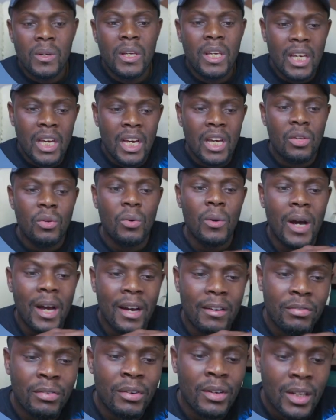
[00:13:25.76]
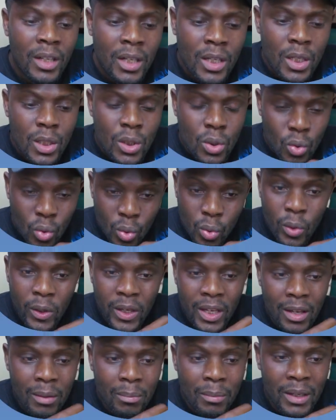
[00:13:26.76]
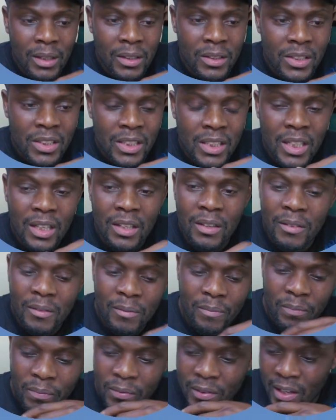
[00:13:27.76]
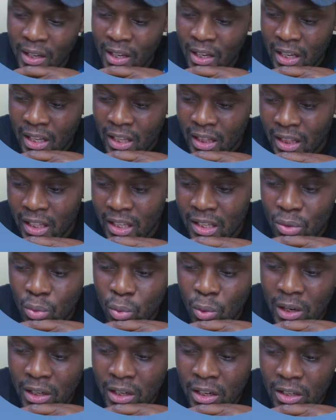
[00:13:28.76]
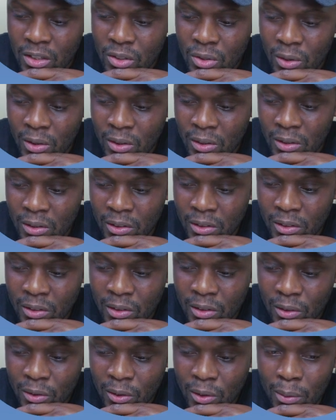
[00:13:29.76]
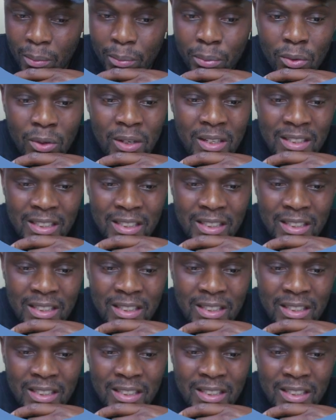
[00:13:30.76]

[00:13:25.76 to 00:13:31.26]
here you have two emails. This one is on computer